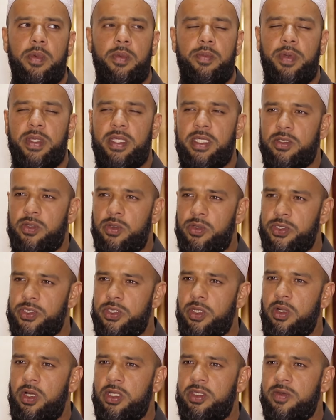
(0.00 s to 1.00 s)
but there's
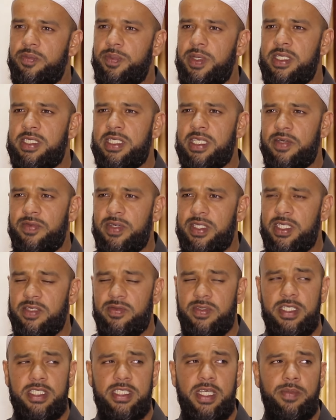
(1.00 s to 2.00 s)
also a lot of
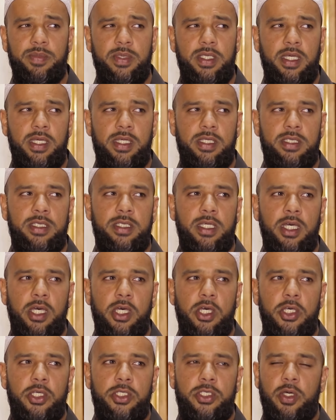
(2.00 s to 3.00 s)
preservatives in some teas.
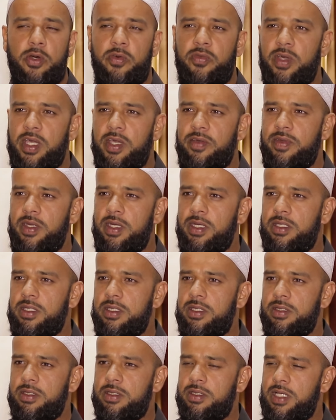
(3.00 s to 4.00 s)
So for every
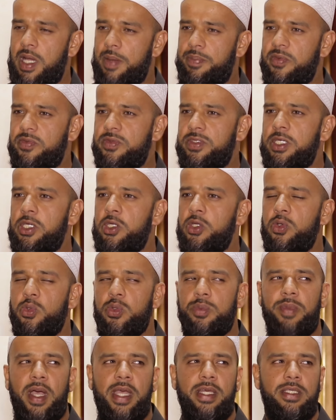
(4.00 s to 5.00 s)
cup of tea,
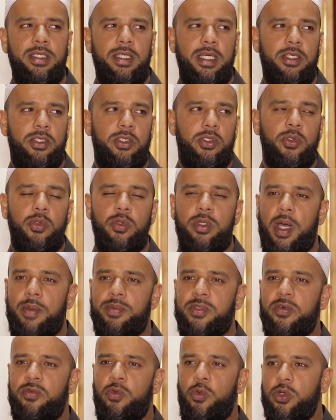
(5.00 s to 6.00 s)
you might need two
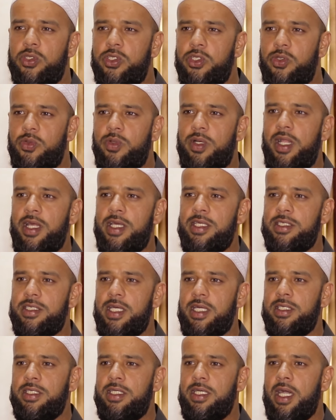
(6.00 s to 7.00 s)
cups of water to cleanse
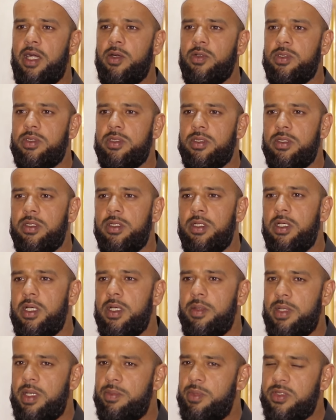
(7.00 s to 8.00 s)
that tea out.
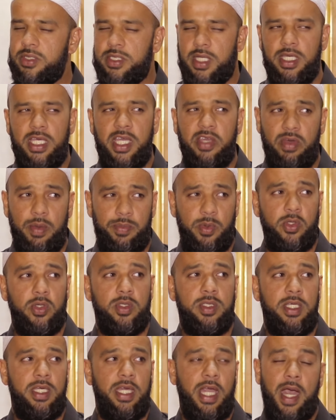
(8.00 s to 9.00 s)
But I'm not saying give up on your
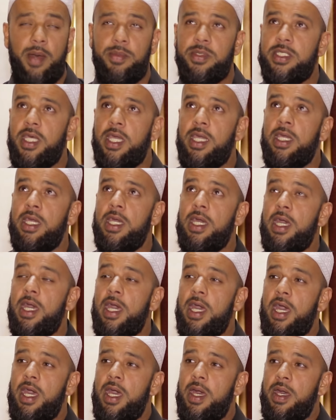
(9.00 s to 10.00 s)
tea. I'm saying
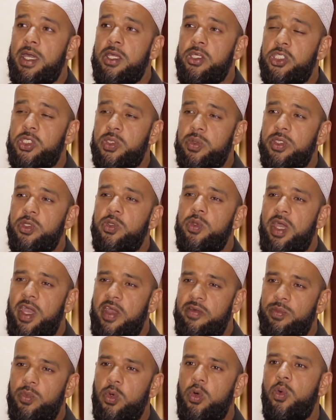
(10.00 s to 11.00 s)
ensure that you
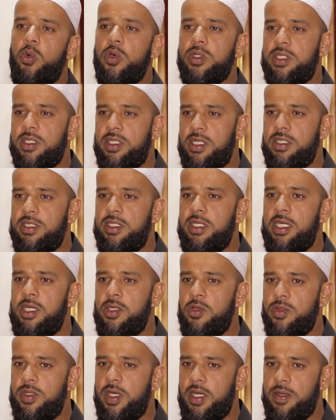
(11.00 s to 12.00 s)
have more water than tea in
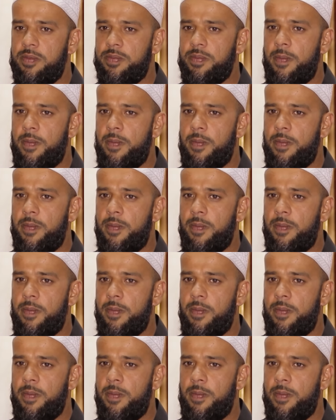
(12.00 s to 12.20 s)
your day.